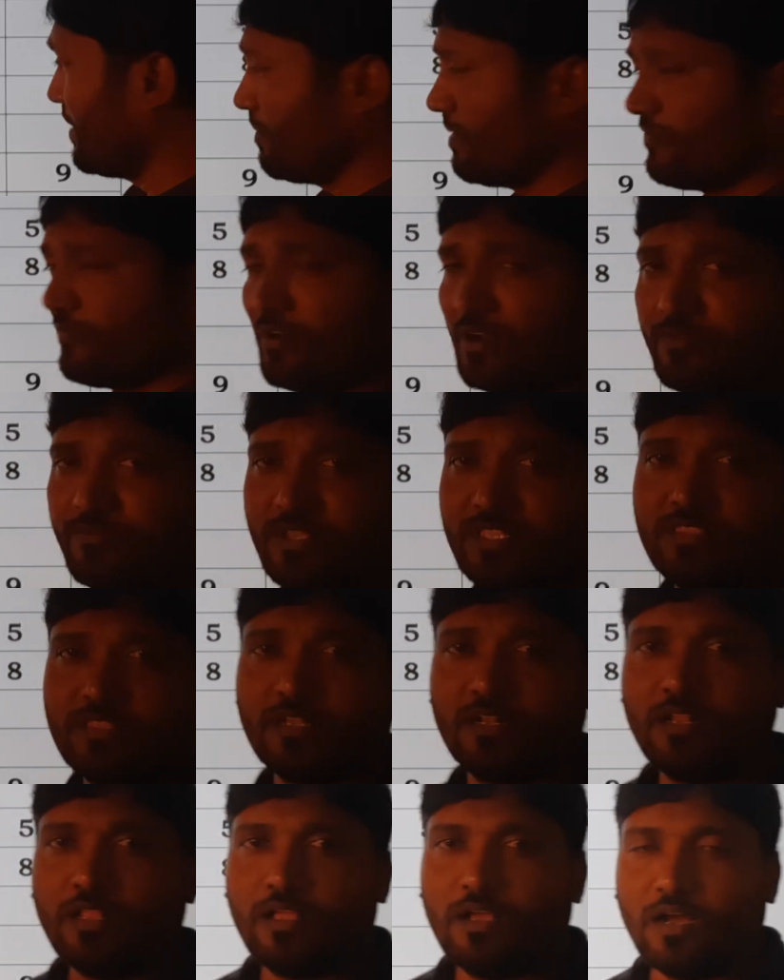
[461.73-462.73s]
can be filled
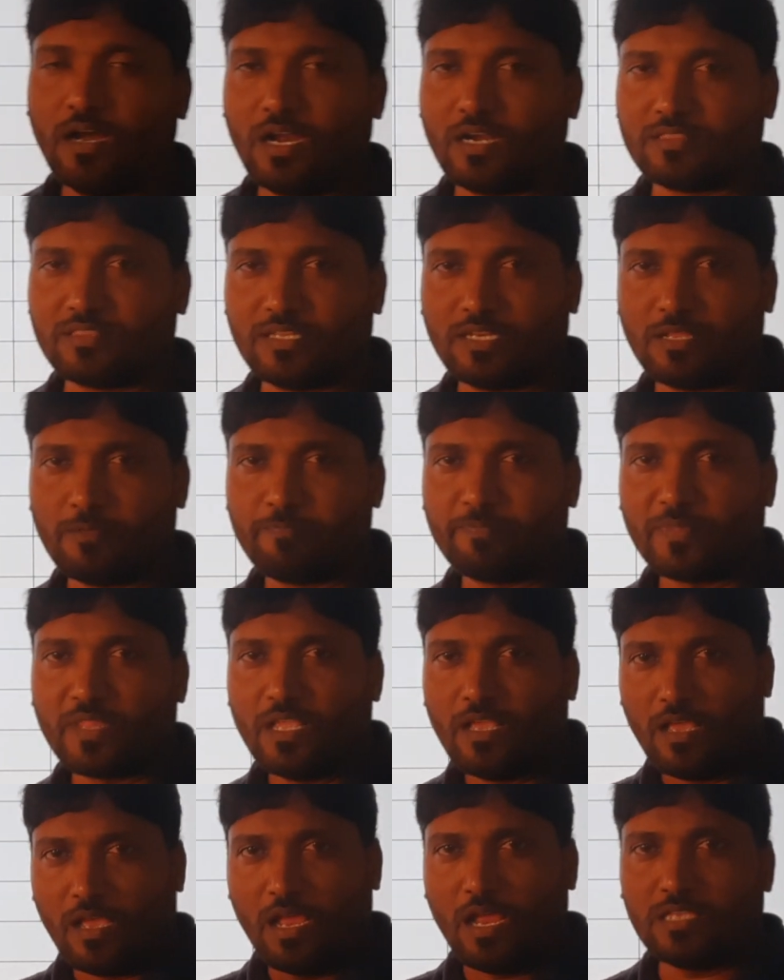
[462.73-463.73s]
with R3.
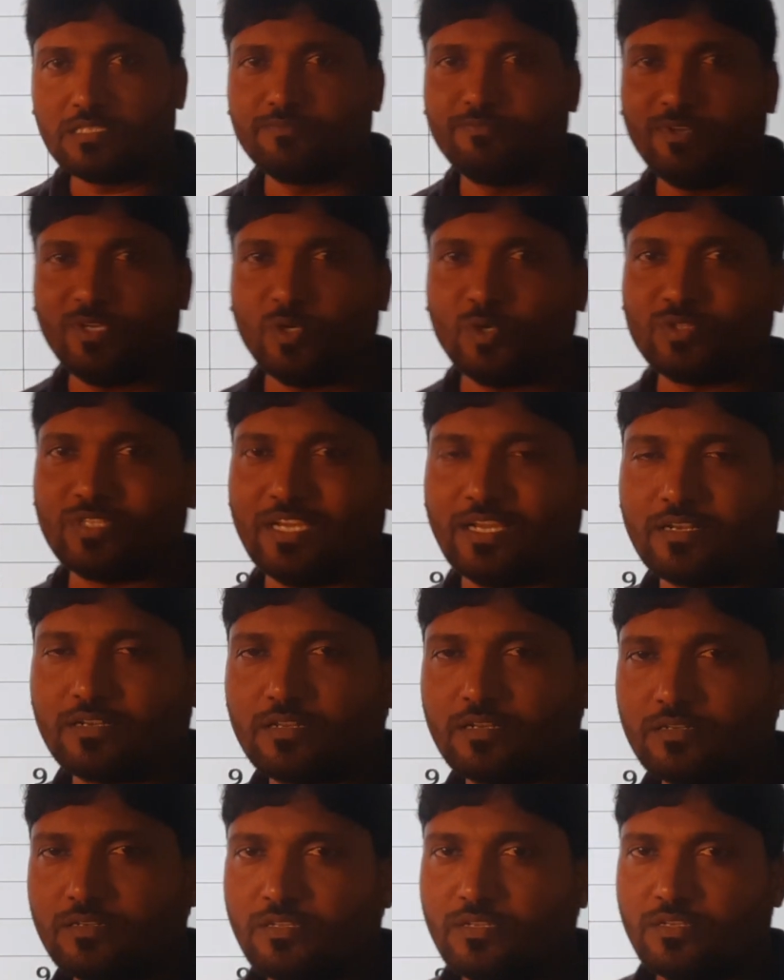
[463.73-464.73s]
As we know
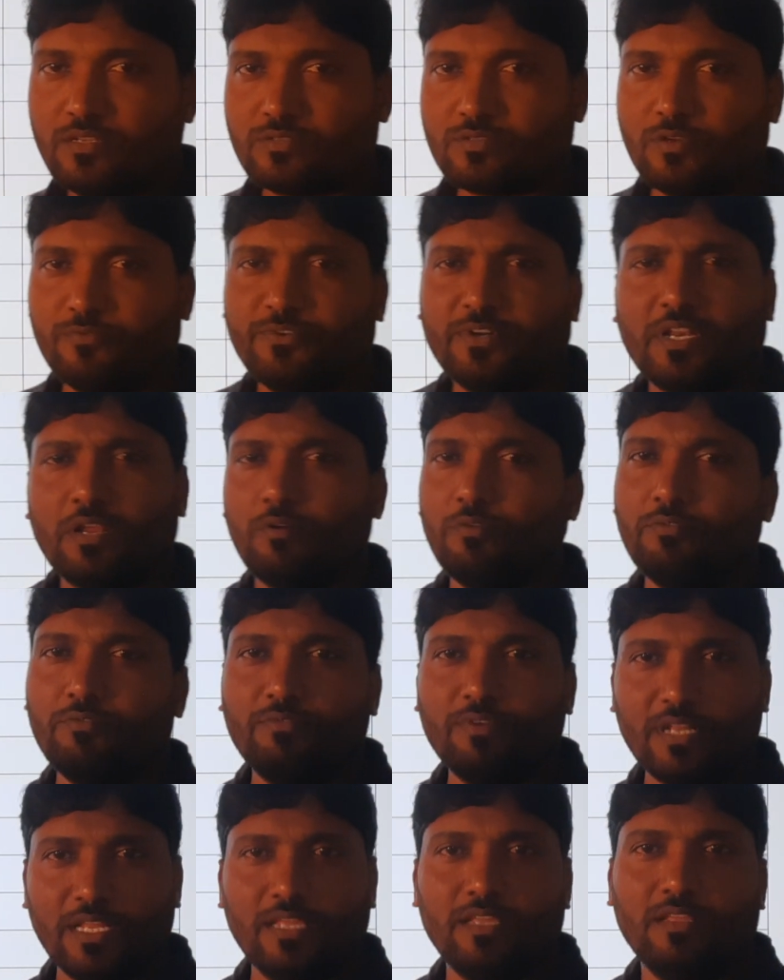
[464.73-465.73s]
that, so for
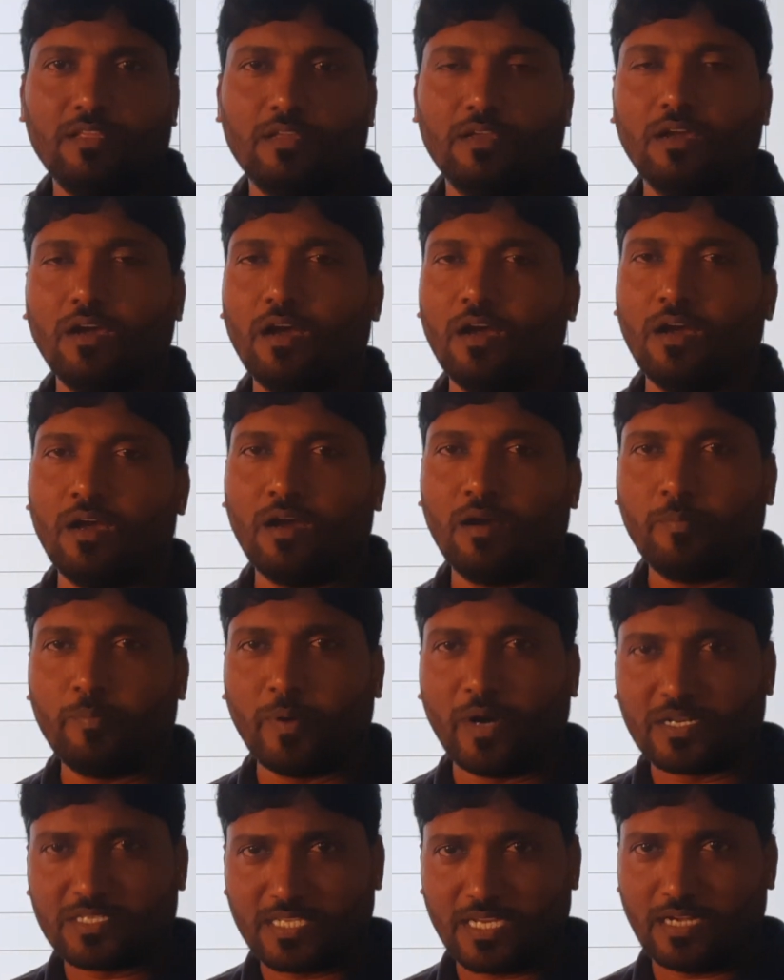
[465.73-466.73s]
every
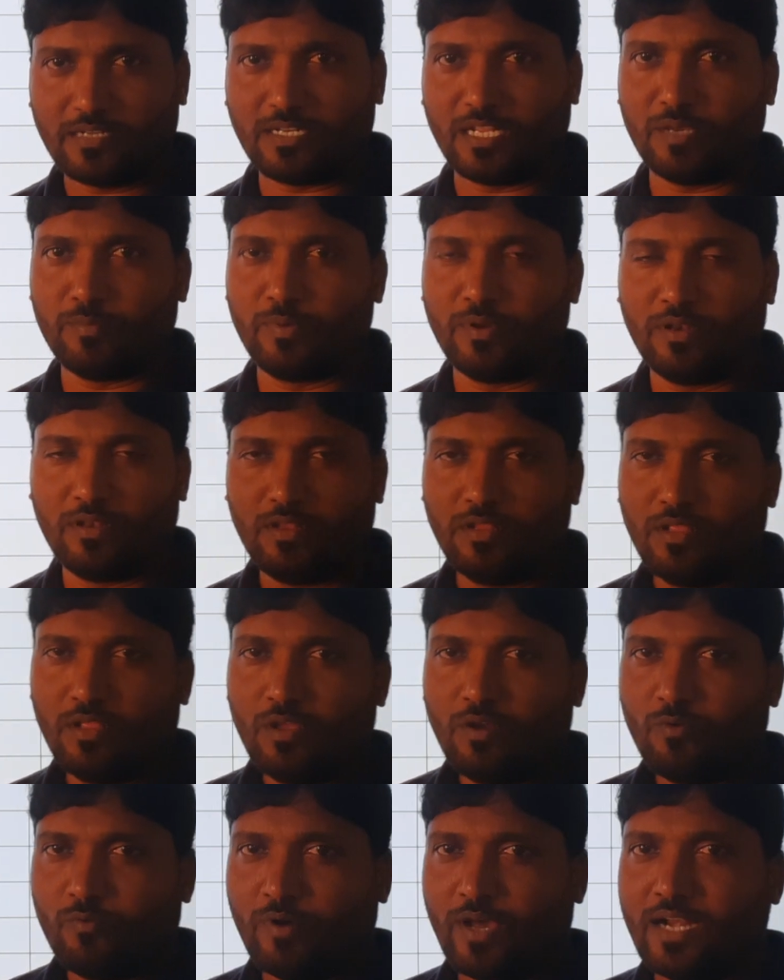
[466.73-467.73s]
parsing table,
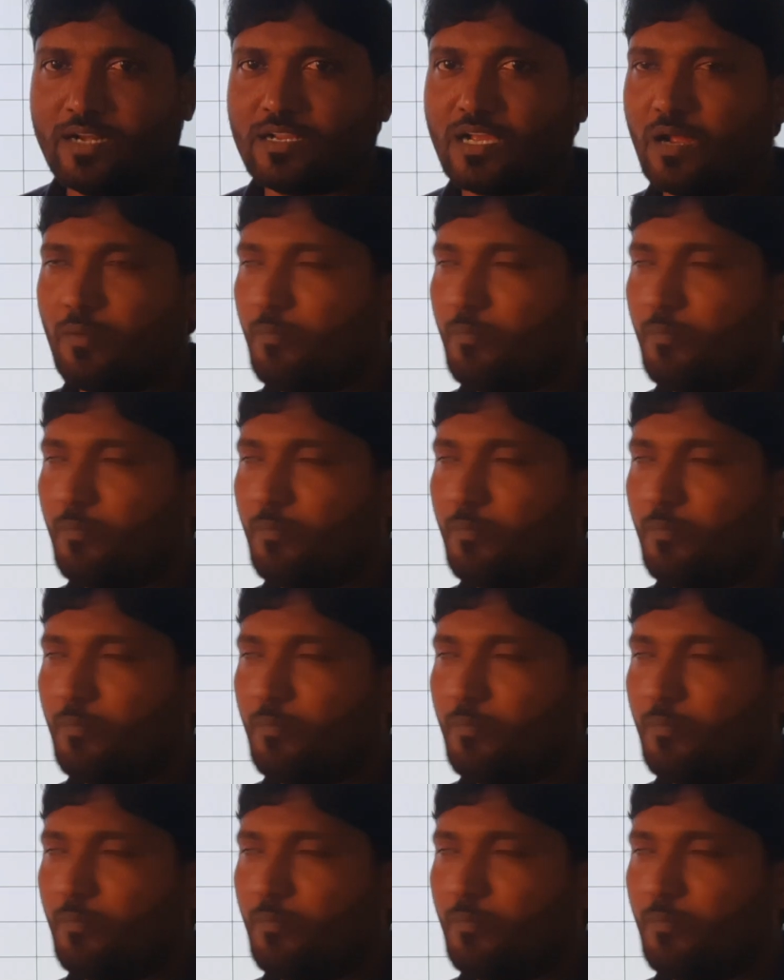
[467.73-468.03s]
1